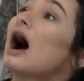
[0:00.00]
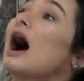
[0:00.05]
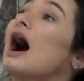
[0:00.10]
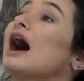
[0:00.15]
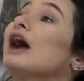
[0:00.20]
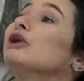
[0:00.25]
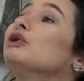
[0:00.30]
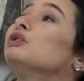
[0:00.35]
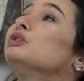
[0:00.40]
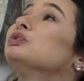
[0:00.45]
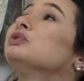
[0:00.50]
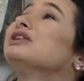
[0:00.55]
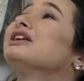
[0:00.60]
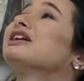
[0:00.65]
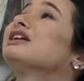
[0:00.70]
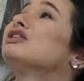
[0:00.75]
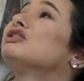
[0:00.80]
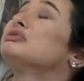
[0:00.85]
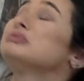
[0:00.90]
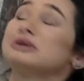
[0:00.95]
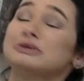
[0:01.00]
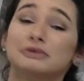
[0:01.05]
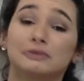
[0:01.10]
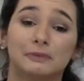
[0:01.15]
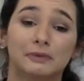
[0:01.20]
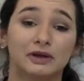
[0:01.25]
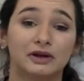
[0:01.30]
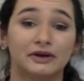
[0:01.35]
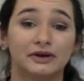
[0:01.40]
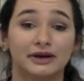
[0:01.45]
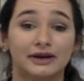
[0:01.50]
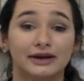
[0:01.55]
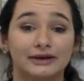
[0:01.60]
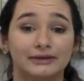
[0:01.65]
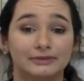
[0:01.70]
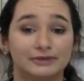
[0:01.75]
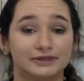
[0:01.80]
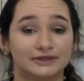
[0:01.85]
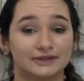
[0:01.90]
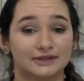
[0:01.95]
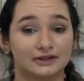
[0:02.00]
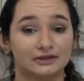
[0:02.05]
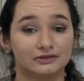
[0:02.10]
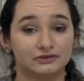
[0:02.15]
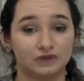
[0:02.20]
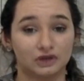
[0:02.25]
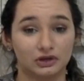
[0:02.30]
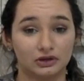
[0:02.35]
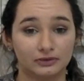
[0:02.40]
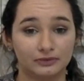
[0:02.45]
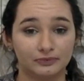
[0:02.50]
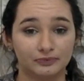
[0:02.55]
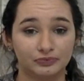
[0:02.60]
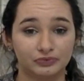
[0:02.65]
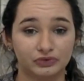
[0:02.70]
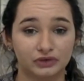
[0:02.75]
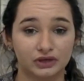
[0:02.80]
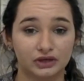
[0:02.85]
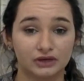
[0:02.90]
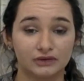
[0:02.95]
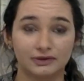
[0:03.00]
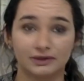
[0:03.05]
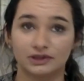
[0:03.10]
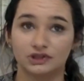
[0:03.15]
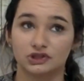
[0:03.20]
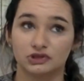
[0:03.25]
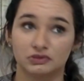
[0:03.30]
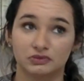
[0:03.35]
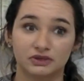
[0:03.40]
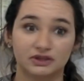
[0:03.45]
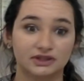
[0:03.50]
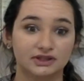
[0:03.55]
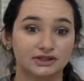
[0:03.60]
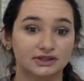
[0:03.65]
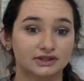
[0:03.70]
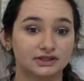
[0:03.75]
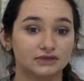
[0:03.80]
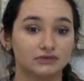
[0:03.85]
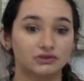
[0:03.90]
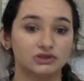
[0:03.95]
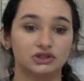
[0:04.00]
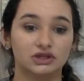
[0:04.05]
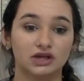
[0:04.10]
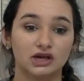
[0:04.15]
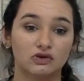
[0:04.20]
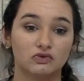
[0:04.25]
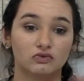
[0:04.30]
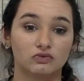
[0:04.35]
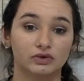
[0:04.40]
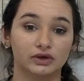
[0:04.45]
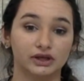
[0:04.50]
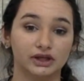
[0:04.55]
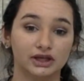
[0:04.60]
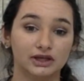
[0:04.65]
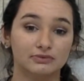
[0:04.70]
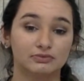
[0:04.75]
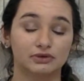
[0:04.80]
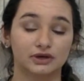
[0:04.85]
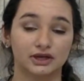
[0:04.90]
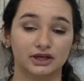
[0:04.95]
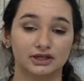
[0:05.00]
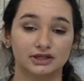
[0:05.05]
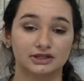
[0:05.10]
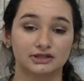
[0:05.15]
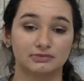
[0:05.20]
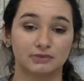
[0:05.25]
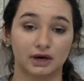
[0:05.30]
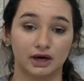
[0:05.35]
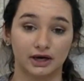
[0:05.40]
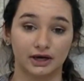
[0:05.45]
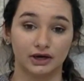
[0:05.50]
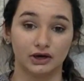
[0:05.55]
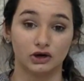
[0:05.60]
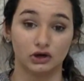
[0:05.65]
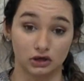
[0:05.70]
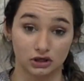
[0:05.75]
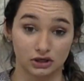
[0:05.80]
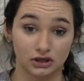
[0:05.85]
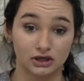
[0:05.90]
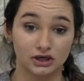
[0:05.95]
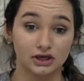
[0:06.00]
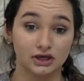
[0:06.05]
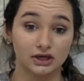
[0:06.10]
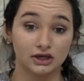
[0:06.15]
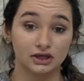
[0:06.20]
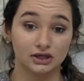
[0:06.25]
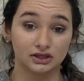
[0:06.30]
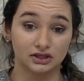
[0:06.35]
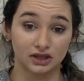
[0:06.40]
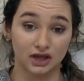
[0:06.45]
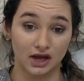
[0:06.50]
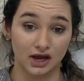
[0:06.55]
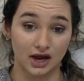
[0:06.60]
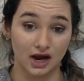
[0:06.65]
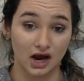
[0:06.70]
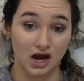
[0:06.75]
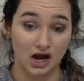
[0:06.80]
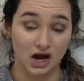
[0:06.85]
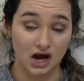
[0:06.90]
I don't think I'll even be on campus in the fall, in about 2 months, which, like, really breaks my heart. Like,